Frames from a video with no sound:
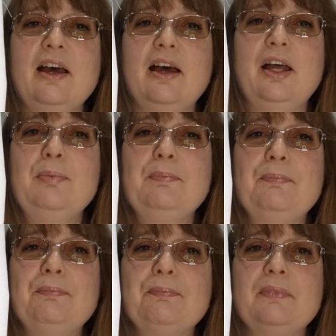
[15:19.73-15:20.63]

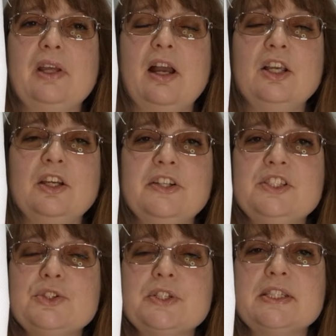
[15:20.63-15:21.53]
I
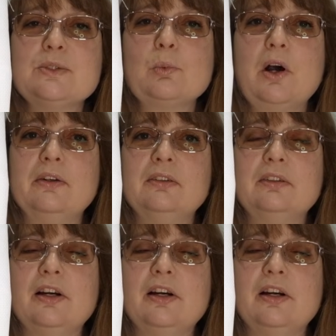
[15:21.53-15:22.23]
enjoy this one.